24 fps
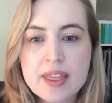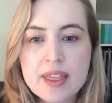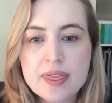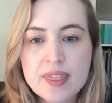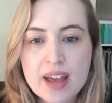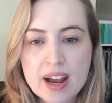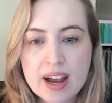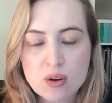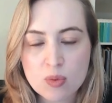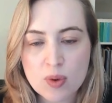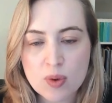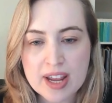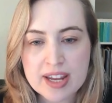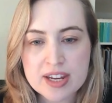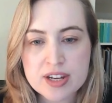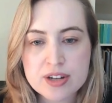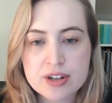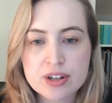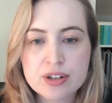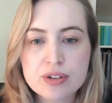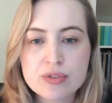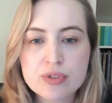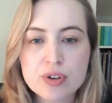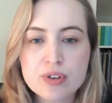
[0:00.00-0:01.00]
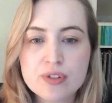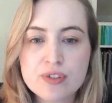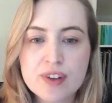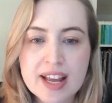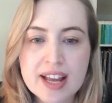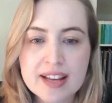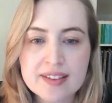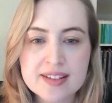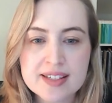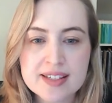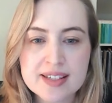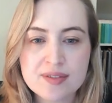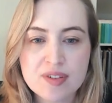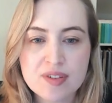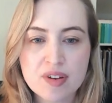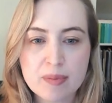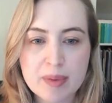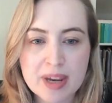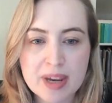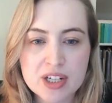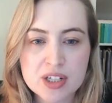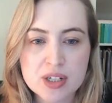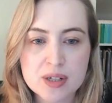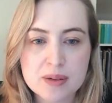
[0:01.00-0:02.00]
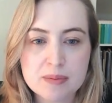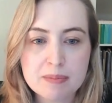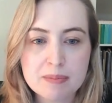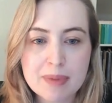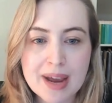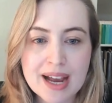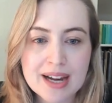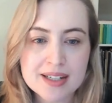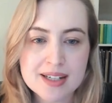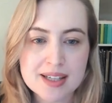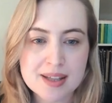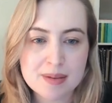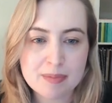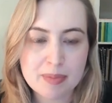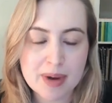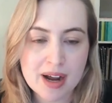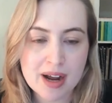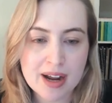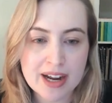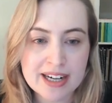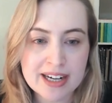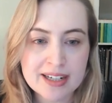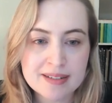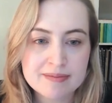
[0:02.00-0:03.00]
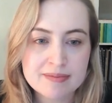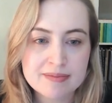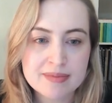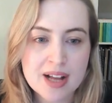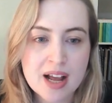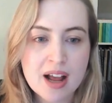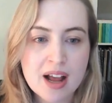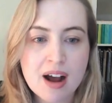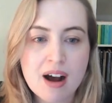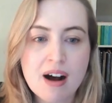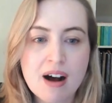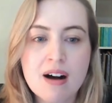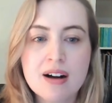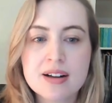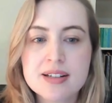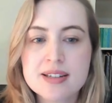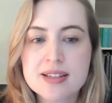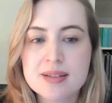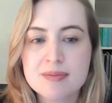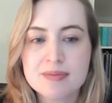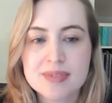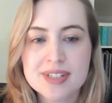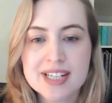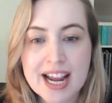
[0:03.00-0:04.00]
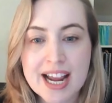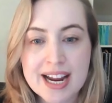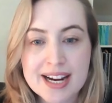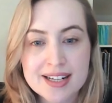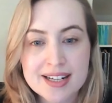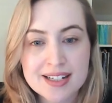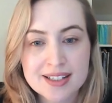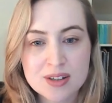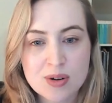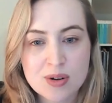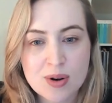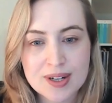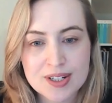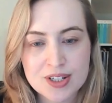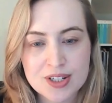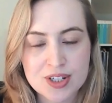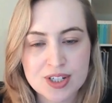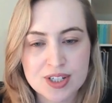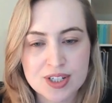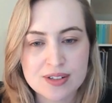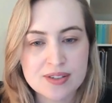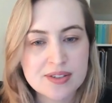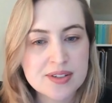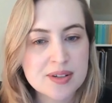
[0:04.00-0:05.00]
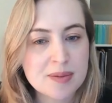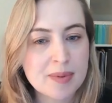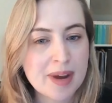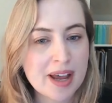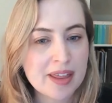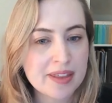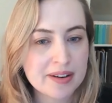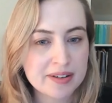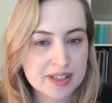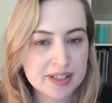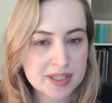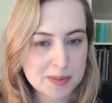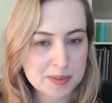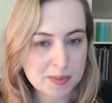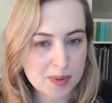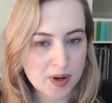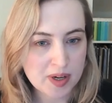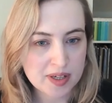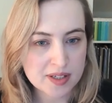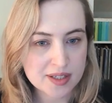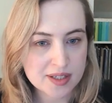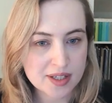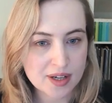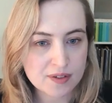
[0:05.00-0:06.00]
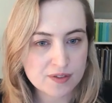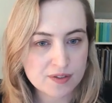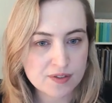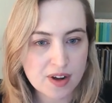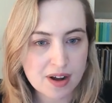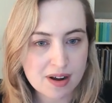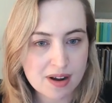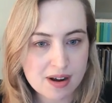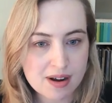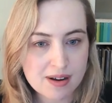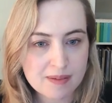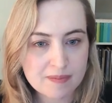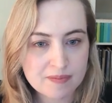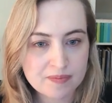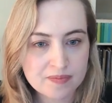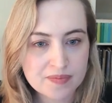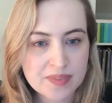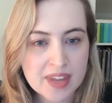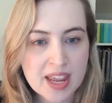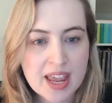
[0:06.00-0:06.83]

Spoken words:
That way you can reflect this information back to the buyer, ask them tailored questions about their experience so far,